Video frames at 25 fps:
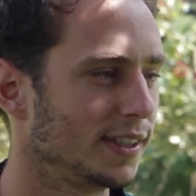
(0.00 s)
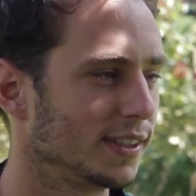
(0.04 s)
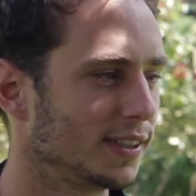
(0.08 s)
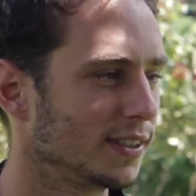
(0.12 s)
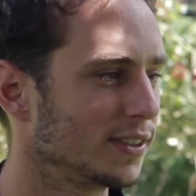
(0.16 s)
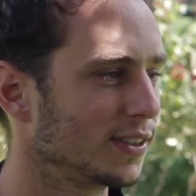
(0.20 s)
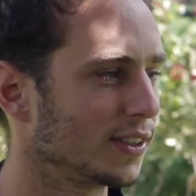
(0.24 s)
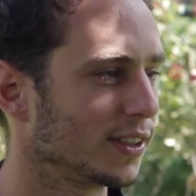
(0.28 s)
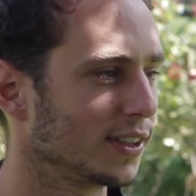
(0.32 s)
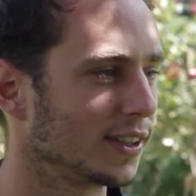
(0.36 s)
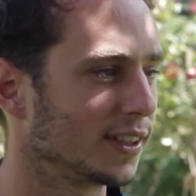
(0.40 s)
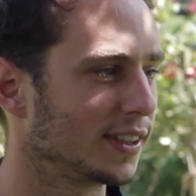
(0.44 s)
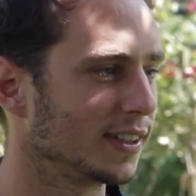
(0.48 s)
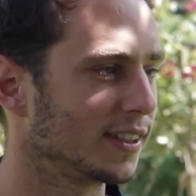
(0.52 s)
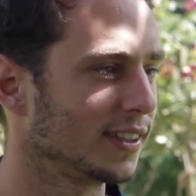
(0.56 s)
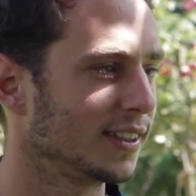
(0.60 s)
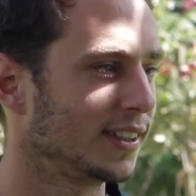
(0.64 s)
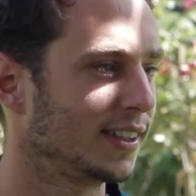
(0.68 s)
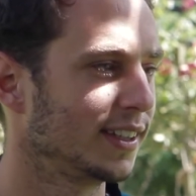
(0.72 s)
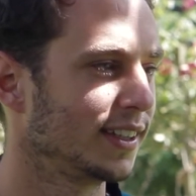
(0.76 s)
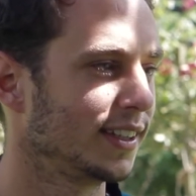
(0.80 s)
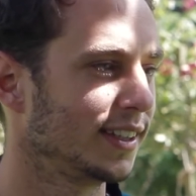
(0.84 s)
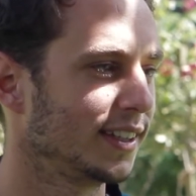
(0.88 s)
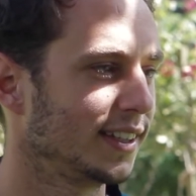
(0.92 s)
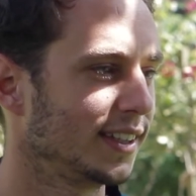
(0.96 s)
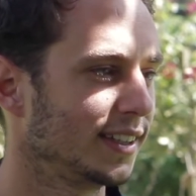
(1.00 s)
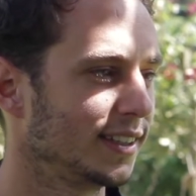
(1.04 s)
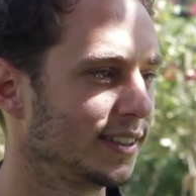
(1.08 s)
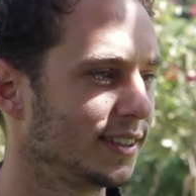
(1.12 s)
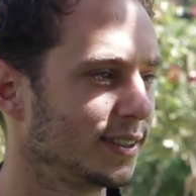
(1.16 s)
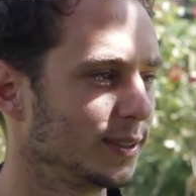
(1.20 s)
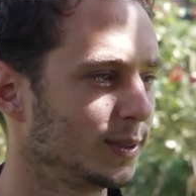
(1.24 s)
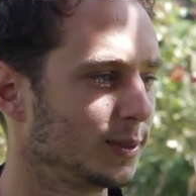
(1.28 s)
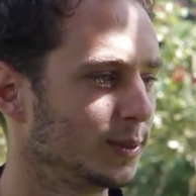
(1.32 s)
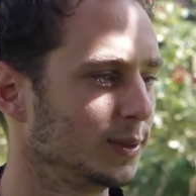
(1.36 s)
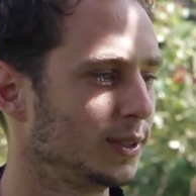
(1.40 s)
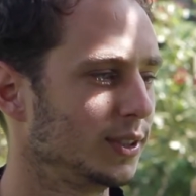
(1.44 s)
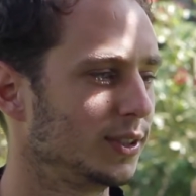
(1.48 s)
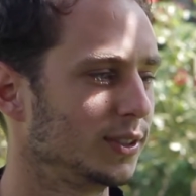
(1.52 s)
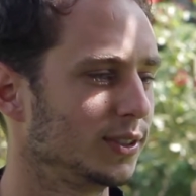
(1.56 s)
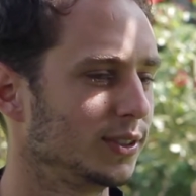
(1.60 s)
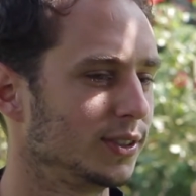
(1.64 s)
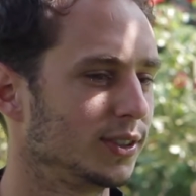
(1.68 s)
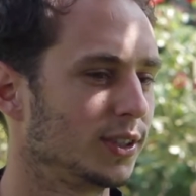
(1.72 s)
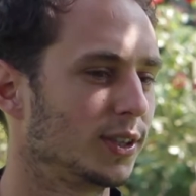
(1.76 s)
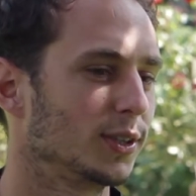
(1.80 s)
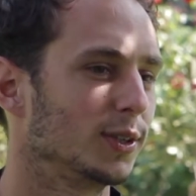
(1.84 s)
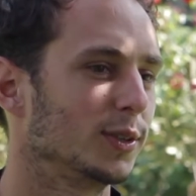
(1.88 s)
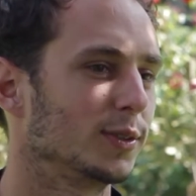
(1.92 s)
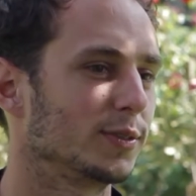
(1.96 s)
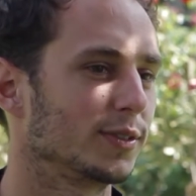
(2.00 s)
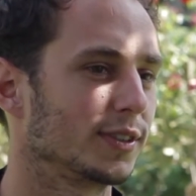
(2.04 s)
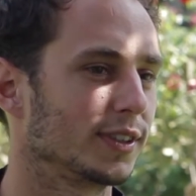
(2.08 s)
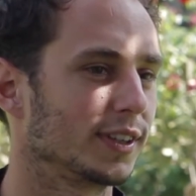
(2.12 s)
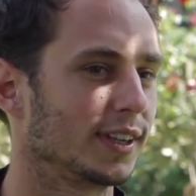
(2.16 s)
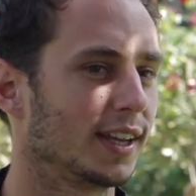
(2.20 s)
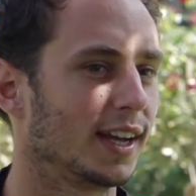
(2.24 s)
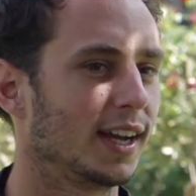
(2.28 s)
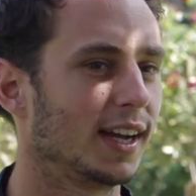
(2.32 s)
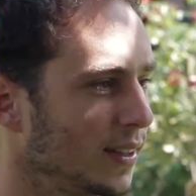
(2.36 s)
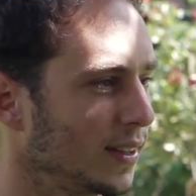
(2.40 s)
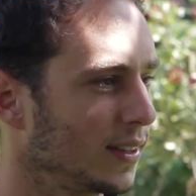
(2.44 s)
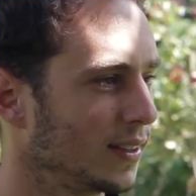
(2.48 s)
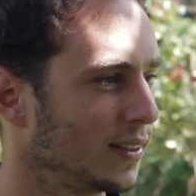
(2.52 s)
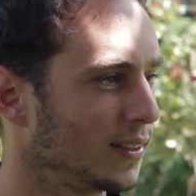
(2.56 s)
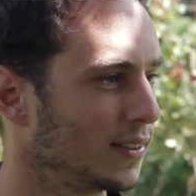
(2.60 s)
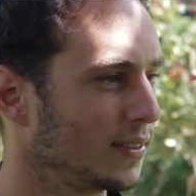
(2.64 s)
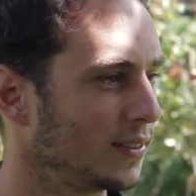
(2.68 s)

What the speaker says: is we should go for that.